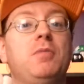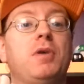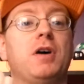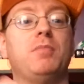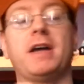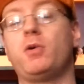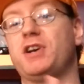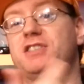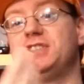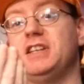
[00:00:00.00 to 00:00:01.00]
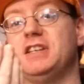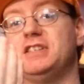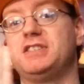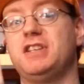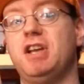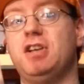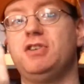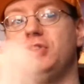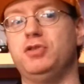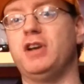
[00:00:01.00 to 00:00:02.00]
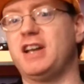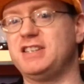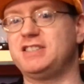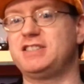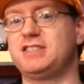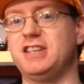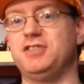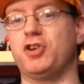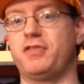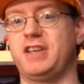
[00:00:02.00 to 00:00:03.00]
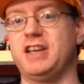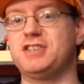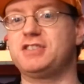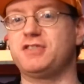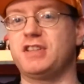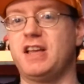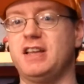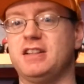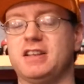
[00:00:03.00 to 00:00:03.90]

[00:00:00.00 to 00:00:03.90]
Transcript: But my question is do you guys get notifications for that?